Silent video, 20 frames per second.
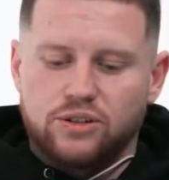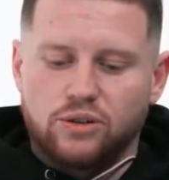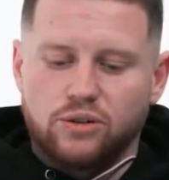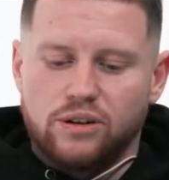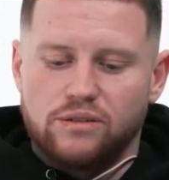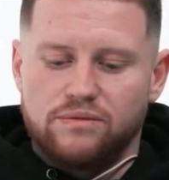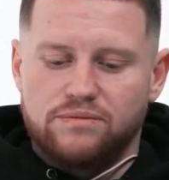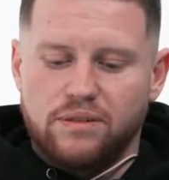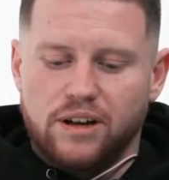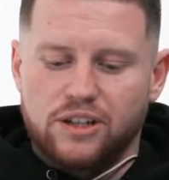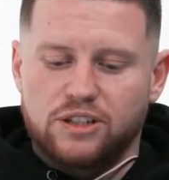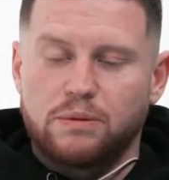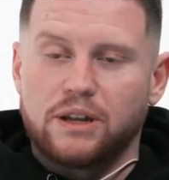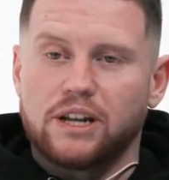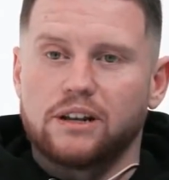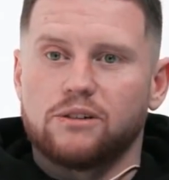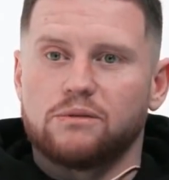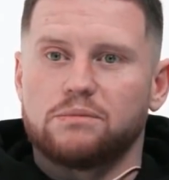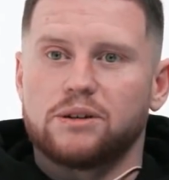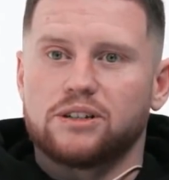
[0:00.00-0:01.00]
I sort of I
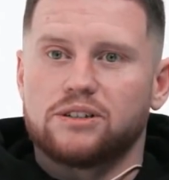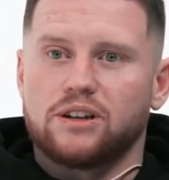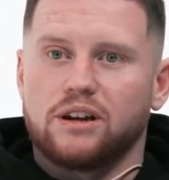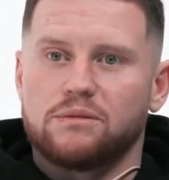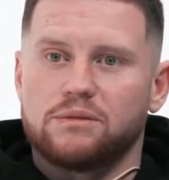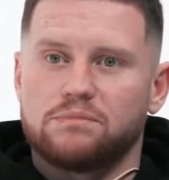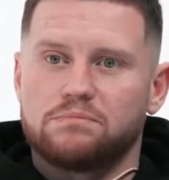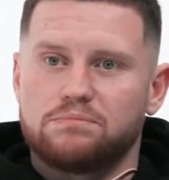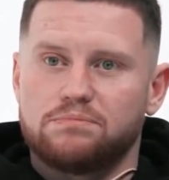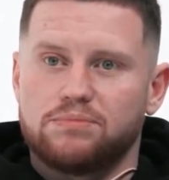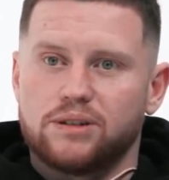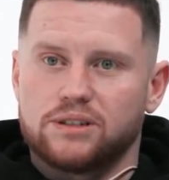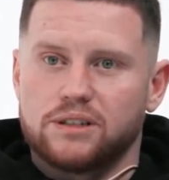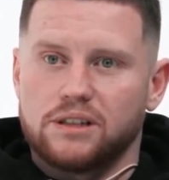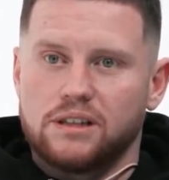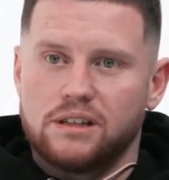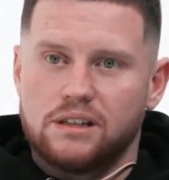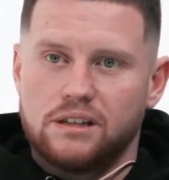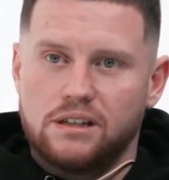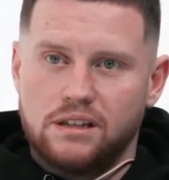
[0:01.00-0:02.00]
spent a little bit of time in
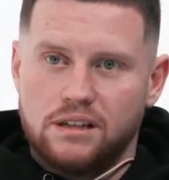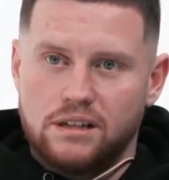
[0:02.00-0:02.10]
prison.